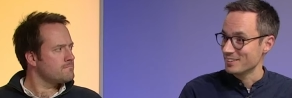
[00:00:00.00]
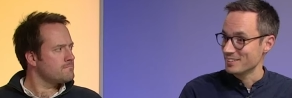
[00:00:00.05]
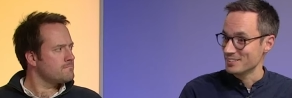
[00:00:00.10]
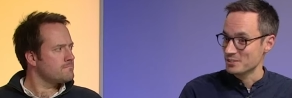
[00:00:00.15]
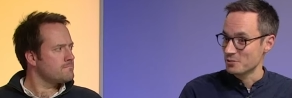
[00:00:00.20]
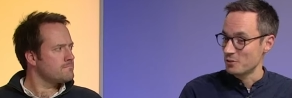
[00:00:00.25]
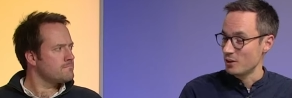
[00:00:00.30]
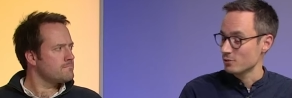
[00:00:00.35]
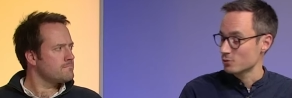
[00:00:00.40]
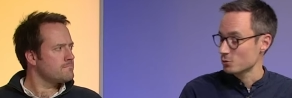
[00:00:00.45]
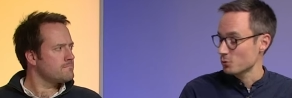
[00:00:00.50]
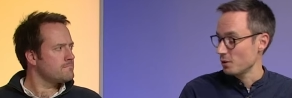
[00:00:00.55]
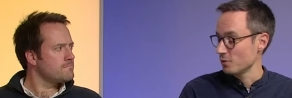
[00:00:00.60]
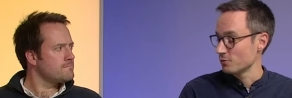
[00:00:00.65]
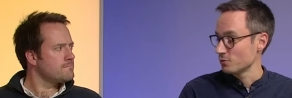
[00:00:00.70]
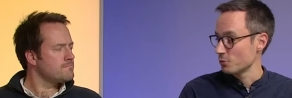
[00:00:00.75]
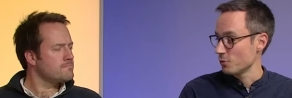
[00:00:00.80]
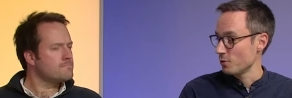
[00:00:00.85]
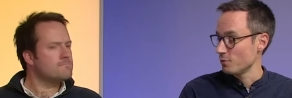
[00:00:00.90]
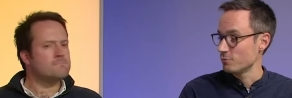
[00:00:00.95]
Speaker 1: he's around twelve
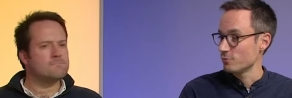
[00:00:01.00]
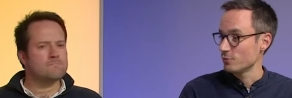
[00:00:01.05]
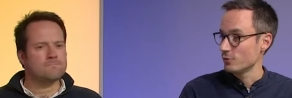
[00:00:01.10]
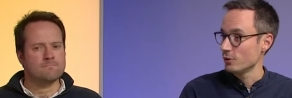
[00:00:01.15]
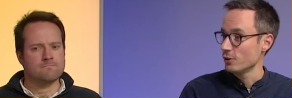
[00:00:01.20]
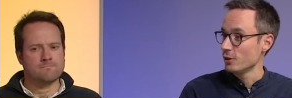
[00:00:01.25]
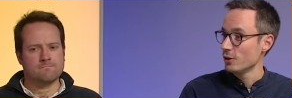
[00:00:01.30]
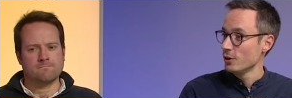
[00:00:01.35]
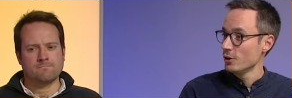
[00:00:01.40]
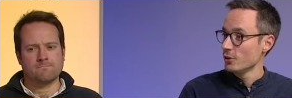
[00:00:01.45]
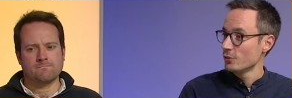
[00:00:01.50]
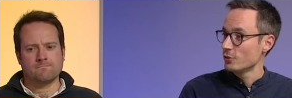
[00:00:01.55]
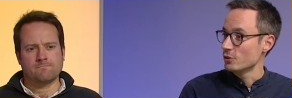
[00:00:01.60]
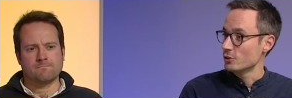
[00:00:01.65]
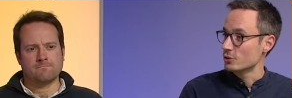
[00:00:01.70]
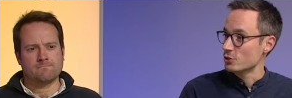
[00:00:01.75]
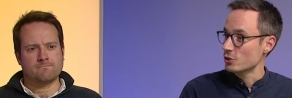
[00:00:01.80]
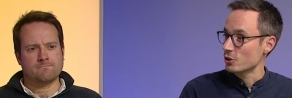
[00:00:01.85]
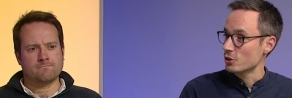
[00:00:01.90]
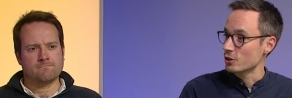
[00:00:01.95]
to one for the
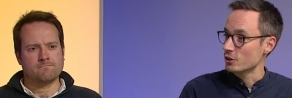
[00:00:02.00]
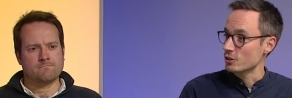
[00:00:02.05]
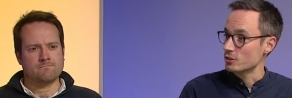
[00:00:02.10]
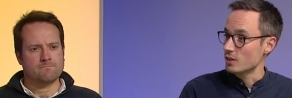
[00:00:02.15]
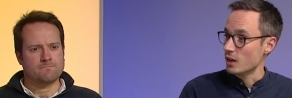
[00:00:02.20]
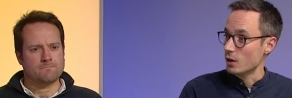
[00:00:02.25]
Turners.